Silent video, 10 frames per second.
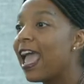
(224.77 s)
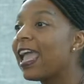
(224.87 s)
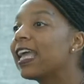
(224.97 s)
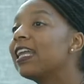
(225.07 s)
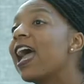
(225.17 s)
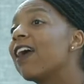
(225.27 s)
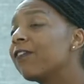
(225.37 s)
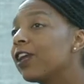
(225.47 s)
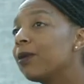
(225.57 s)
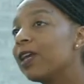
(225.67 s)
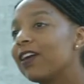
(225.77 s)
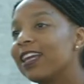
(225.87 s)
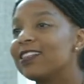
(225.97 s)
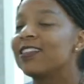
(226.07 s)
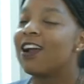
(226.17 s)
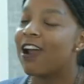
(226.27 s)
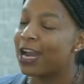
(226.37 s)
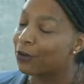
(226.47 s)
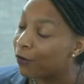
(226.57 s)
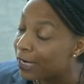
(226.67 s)
and African Americans are
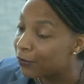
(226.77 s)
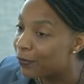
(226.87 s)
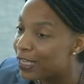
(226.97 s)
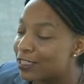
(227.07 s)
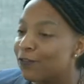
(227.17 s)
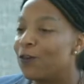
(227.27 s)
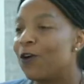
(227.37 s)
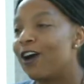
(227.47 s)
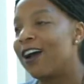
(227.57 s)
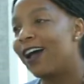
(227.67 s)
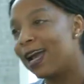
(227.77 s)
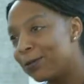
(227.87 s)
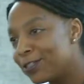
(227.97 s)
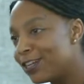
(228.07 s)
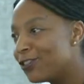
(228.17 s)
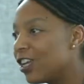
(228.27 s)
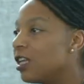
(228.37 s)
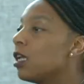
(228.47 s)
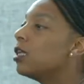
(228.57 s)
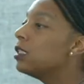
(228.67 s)
at a greater risk for hypertension,